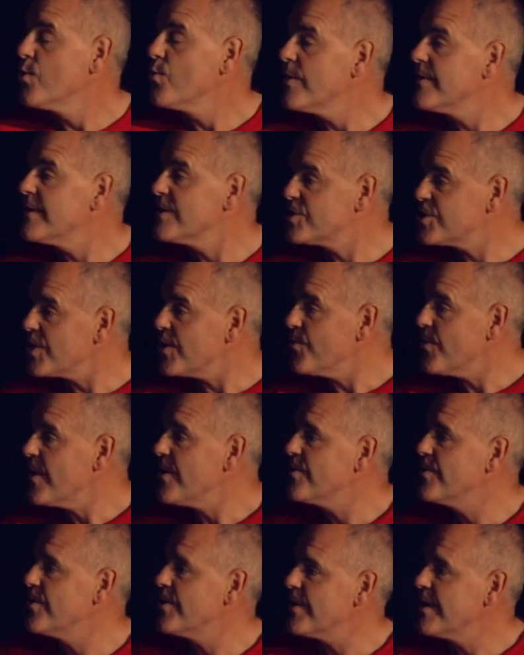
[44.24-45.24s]
when the shout
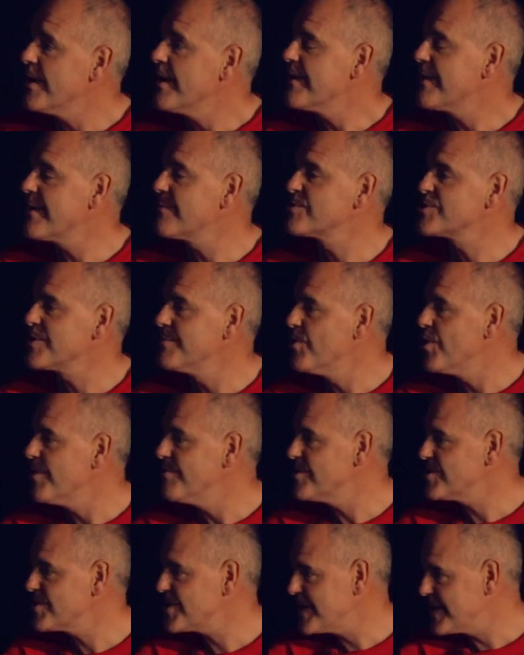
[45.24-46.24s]
went out, there was a mob
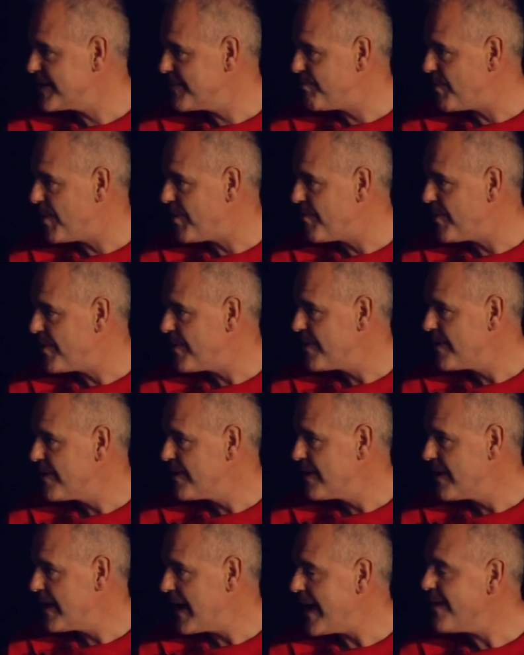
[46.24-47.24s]
outside the pub.
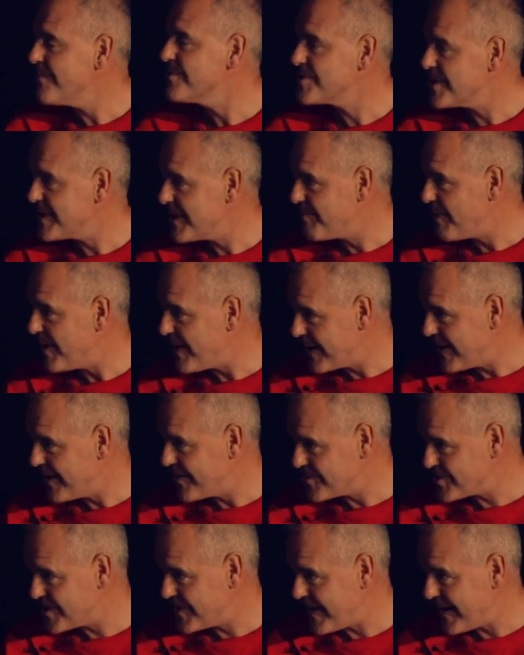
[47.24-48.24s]
I was at the bar getting
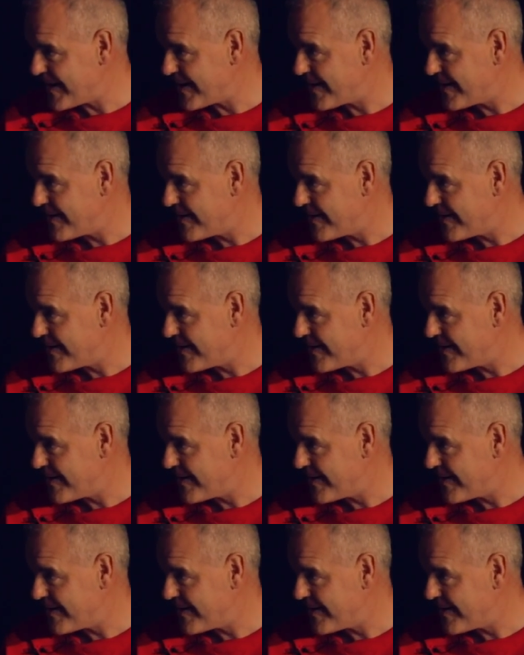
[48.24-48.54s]
us a drink.